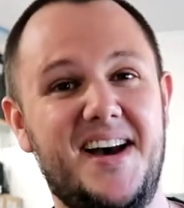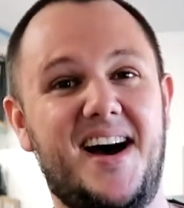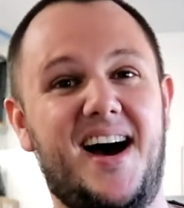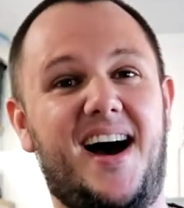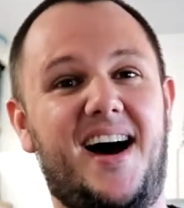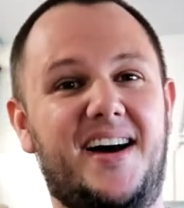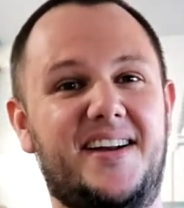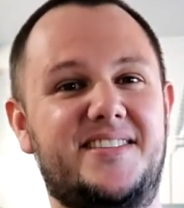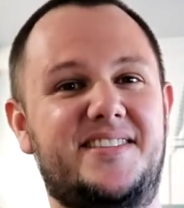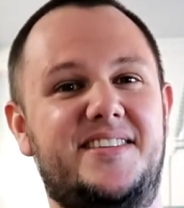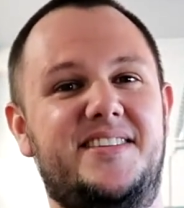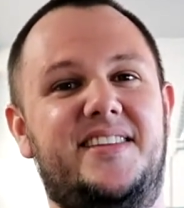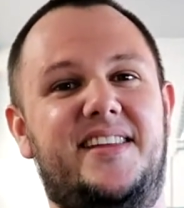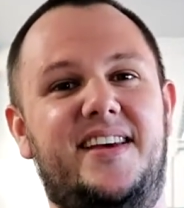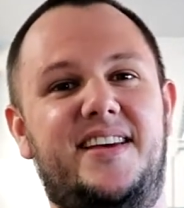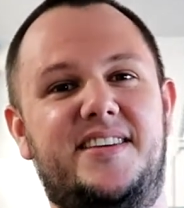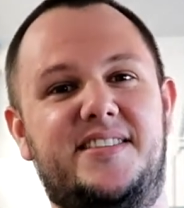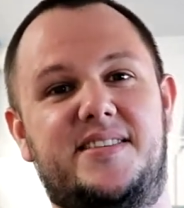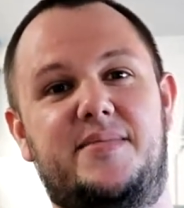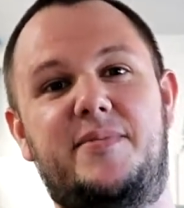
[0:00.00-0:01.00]
Honestly,
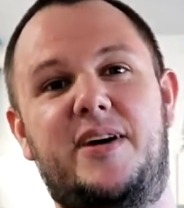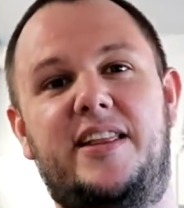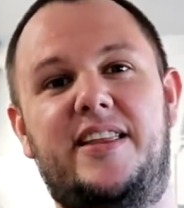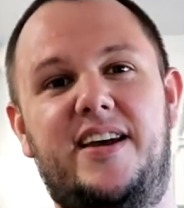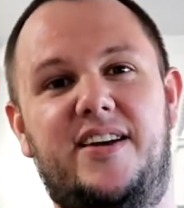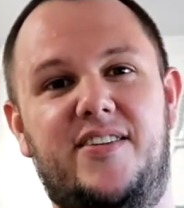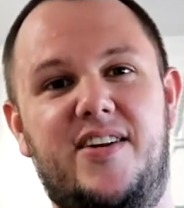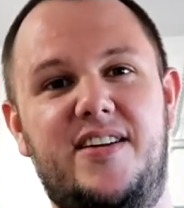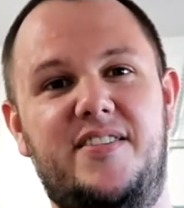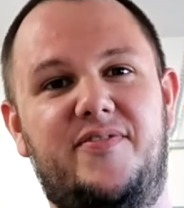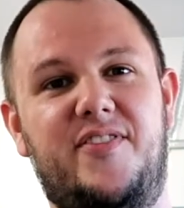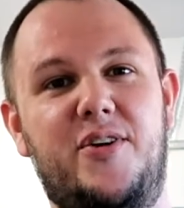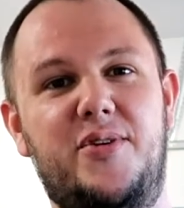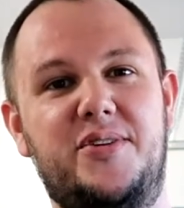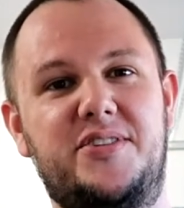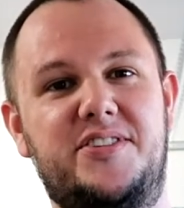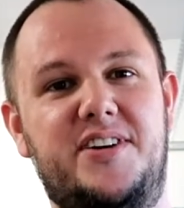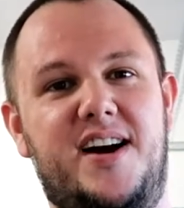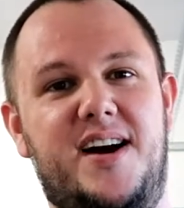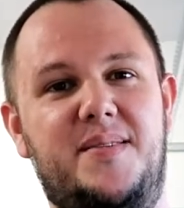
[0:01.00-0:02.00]
like, cause I'm not that great at
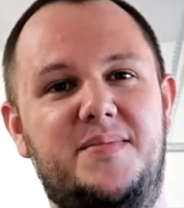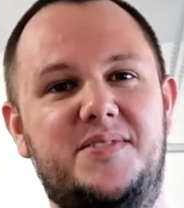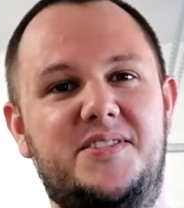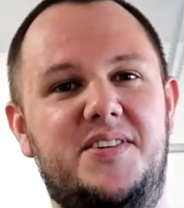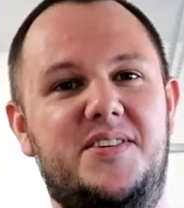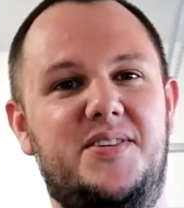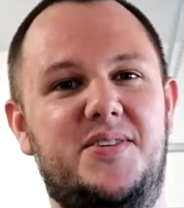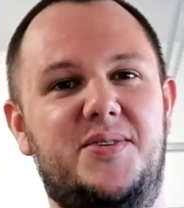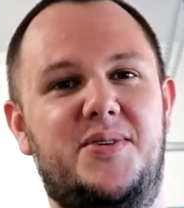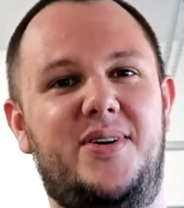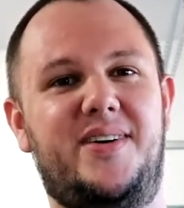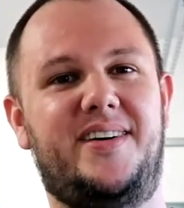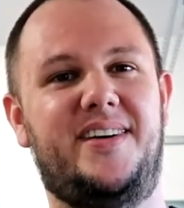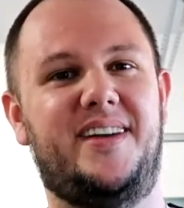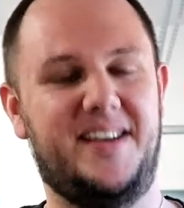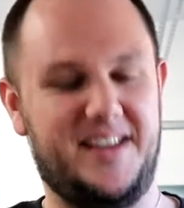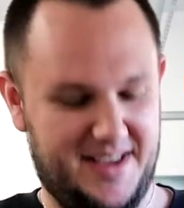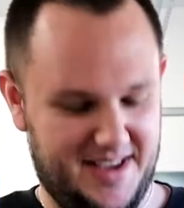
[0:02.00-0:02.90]
Photoshop, so